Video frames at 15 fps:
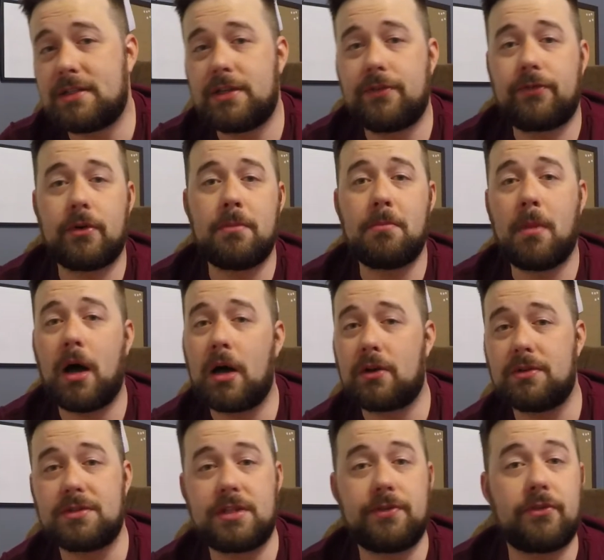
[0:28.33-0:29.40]
different
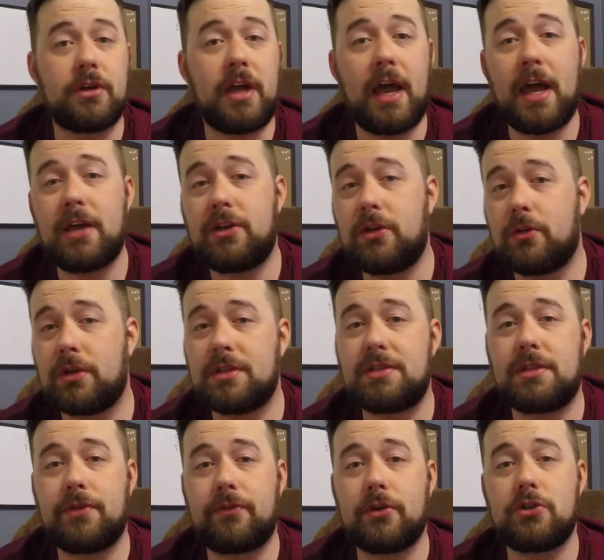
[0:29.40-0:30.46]
models, different head units,
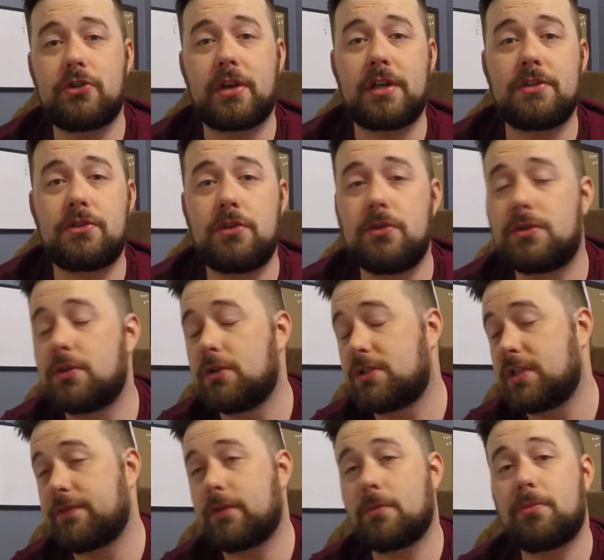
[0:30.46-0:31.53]
different transducers,
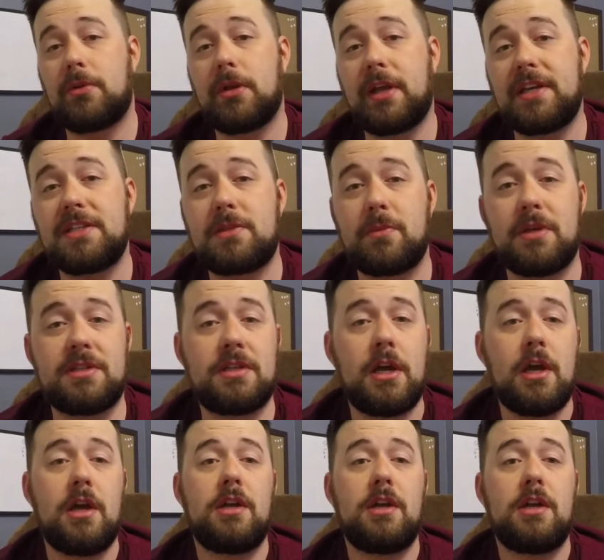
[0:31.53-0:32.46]
different placements,